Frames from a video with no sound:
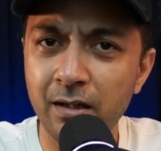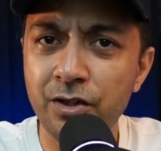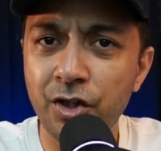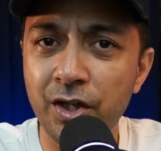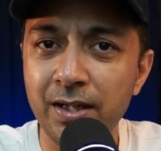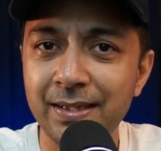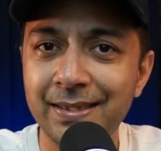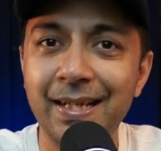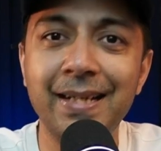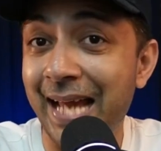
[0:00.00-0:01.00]
genius
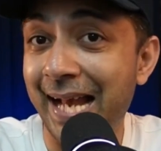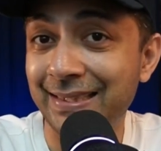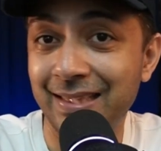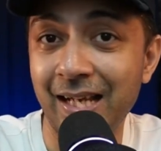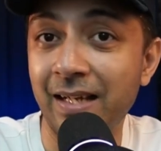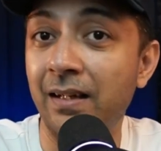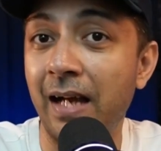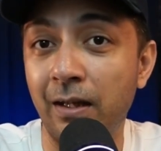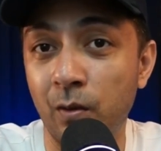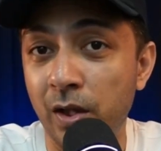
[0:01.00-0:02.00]
that acts like a
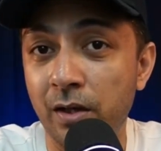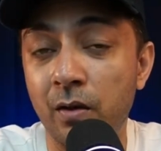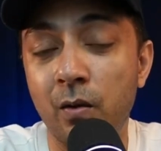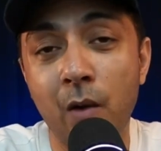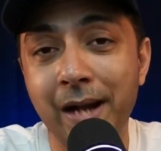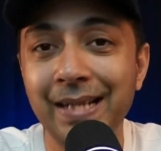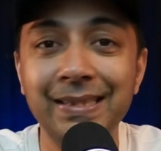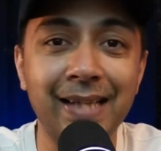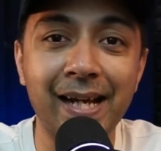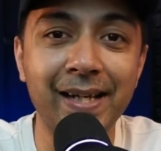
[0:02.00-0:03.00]
calculator right
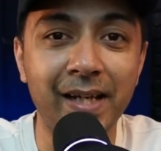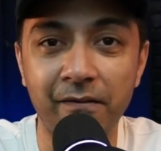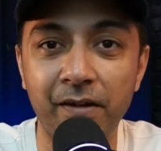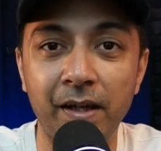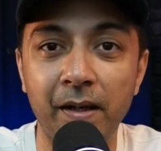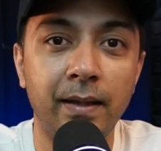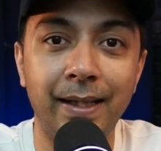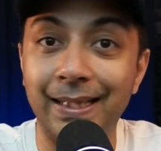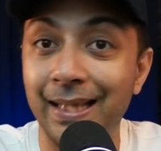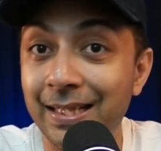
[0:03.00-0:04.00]
inside Divi.
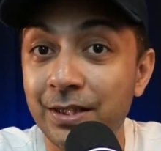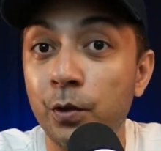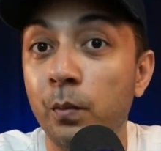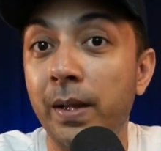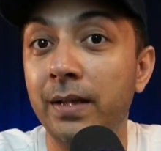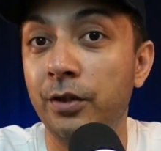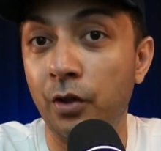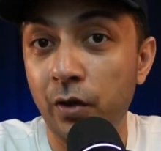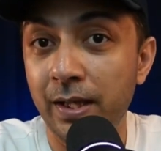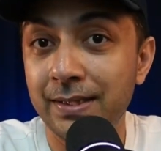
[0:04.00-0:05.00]
It lets you mix
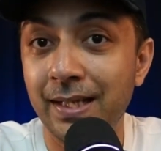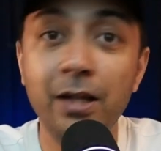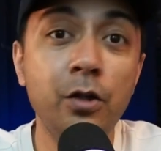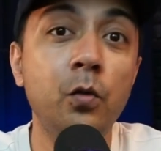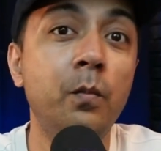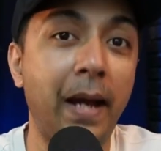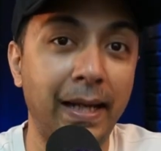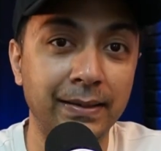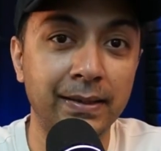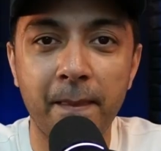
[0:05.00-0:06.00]
units and do
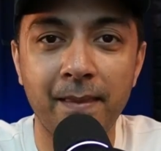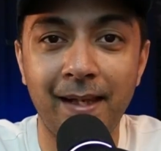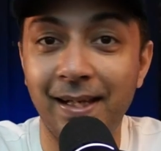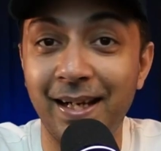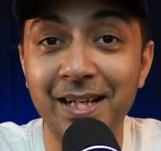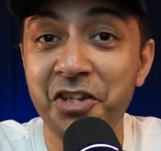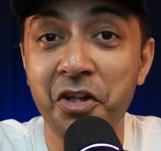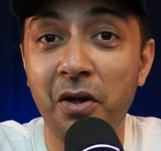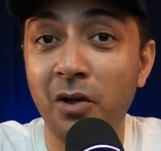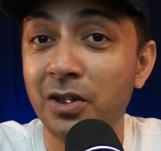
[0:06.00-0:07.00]
maths, think
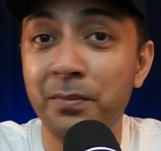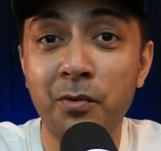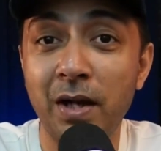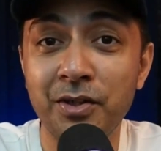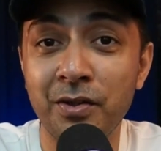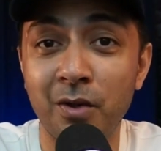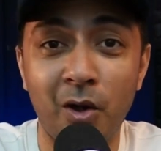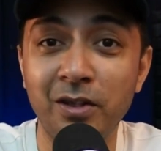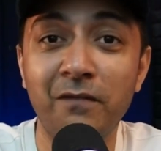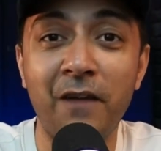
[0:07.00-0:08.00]
addition or subtraction
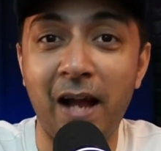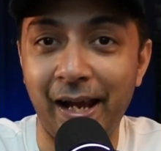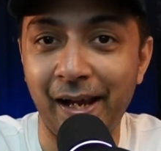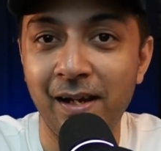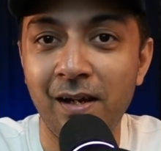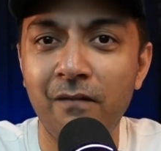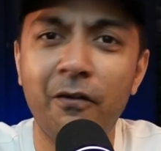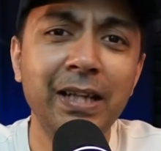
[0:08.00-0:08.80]
on the fly. For